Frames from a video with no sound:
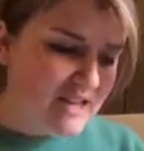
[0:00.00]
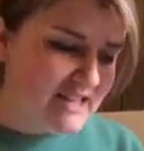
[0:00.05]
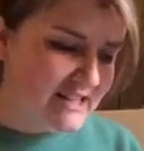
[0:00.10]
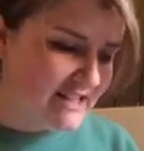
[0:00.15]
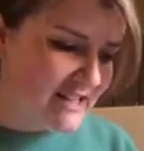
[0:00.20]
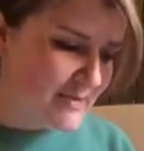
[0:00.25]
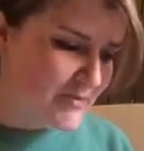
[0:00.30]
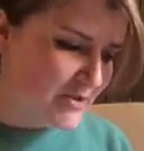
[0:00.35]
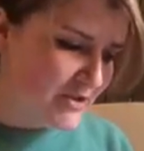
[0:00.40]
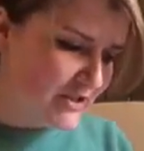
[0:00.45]

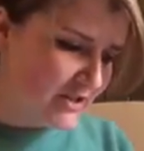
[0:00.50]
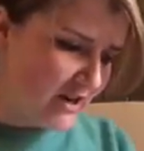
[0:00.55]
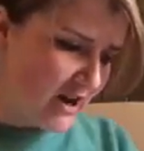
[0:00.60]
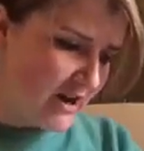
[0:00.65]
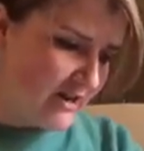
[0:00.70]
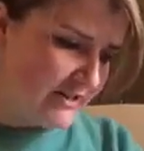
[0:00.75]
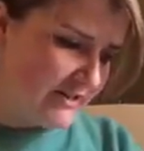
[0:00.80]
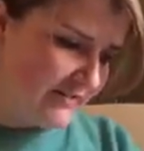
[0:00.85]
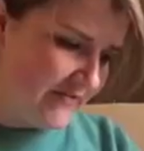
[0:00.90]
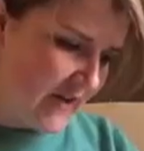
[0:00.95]
Sleepers are
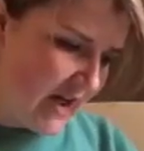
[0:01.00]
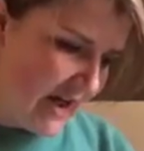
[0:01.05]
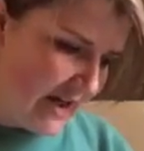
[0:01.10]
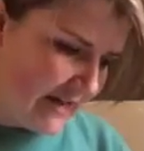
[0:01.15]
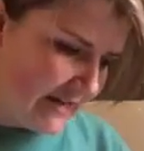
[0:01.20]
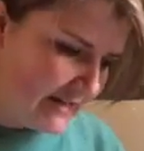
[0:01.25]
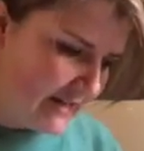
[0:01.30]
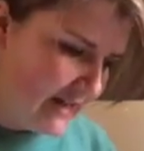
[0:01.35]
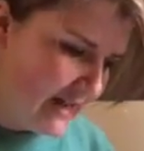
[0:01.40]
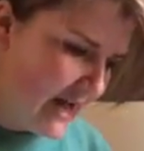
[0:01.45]
hard to
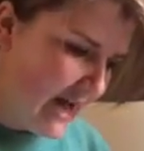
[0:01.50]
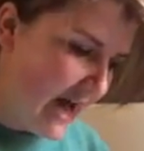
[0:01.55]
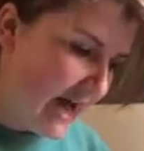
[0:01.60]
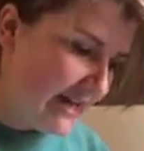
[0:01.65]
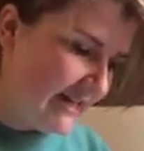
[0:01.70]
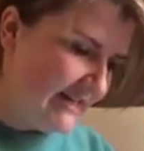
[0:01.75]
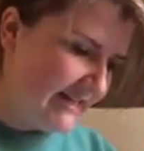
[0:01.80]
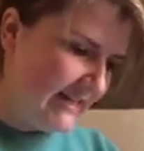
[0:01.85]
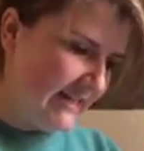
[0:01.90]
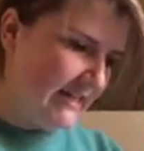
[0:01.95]
find.
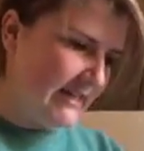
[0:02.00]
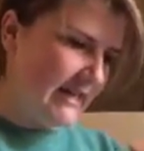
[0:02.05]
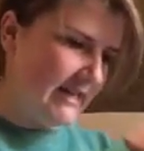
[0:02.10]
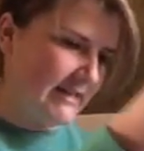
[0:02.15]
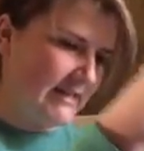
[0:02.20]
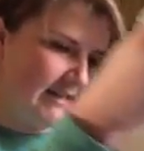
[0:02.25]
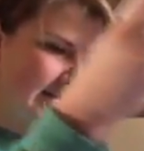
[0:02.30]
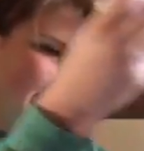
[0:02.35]
I did get